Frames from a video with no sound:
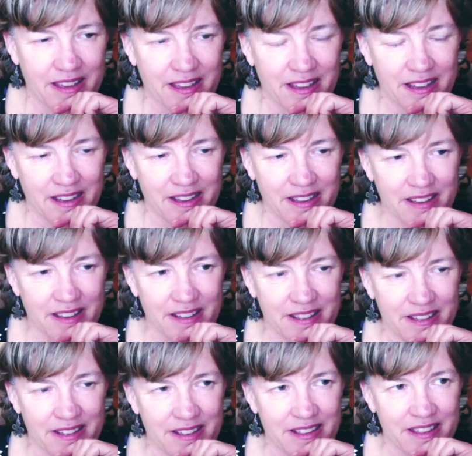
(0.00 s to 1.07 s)
of
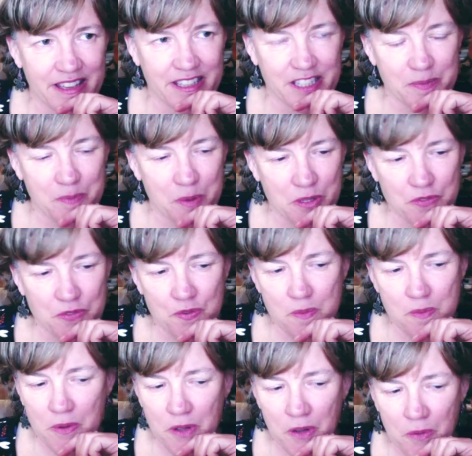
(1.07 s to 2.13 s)
experts
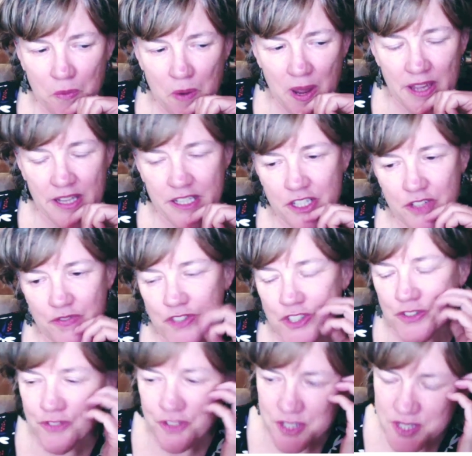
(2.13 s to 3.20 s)
from a range of
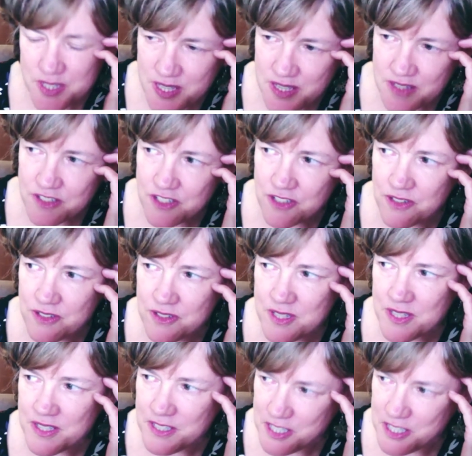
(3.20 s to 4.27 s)
different sectors
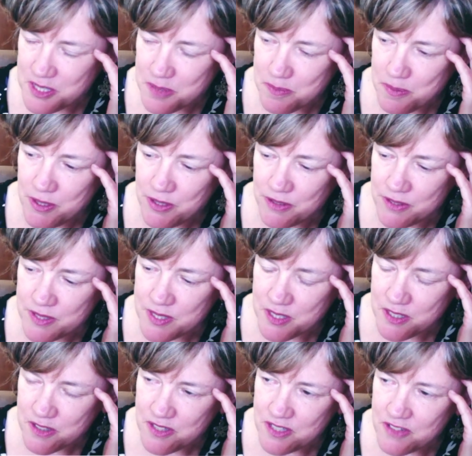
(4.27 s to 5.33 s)
and disciplines.
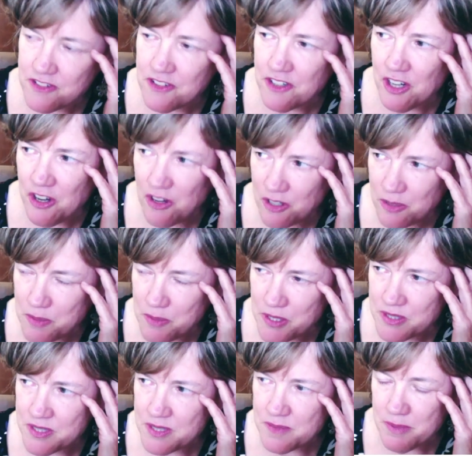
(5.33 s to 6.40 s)
So there are
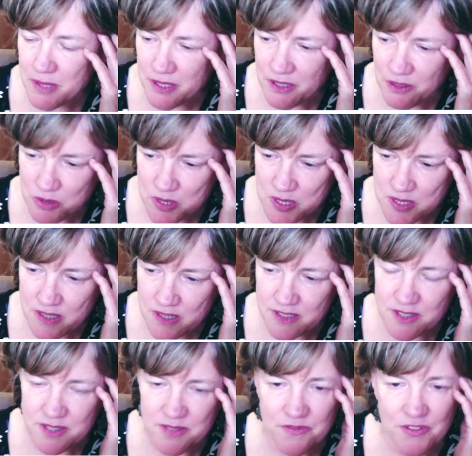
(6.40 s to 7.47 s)
economists and political
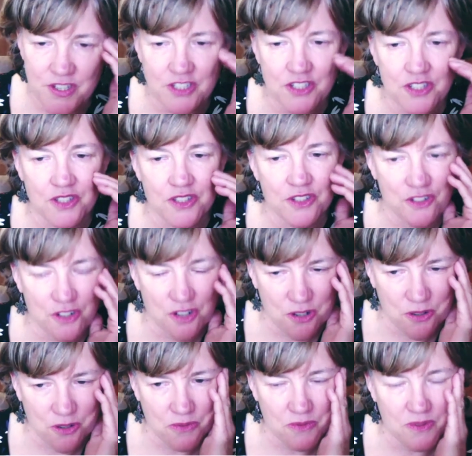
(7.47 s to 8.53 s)
scientists, infectious
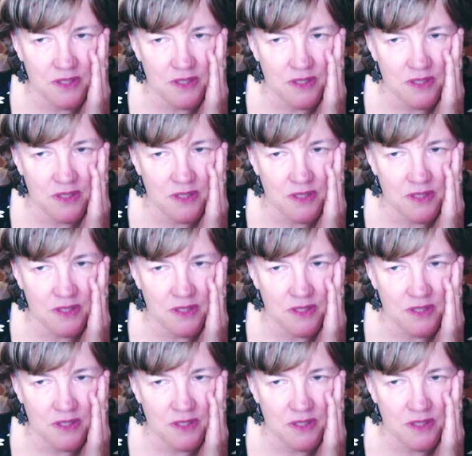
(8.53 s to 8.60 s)
control,